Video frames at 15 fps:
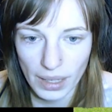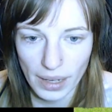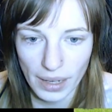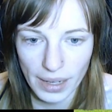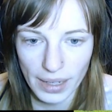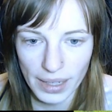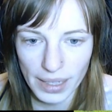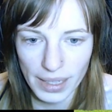
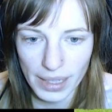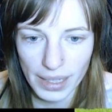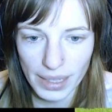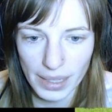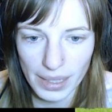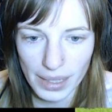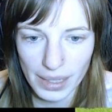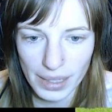
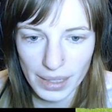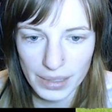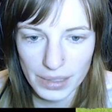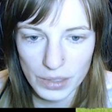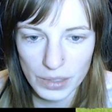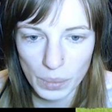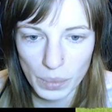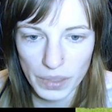I
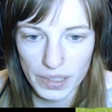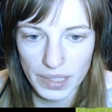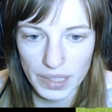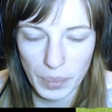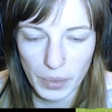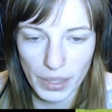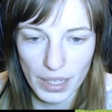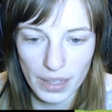did not put this
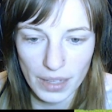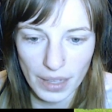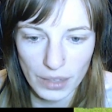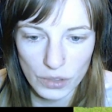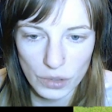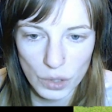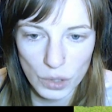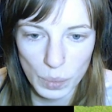apple here, that just